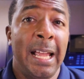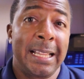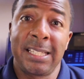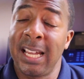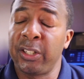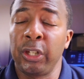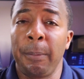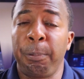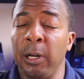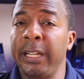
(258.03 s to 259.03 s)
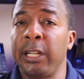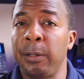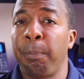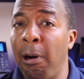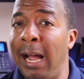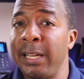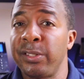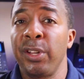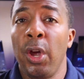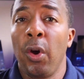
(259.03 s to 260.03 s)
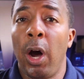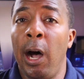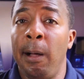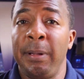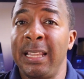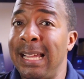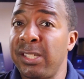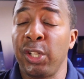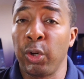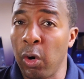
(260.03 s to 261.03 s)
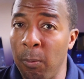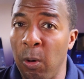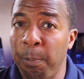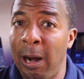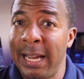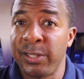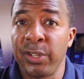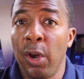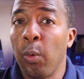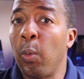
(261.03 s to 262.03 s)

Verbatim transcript: That's actually a pretty good price, um, and that's their normal price.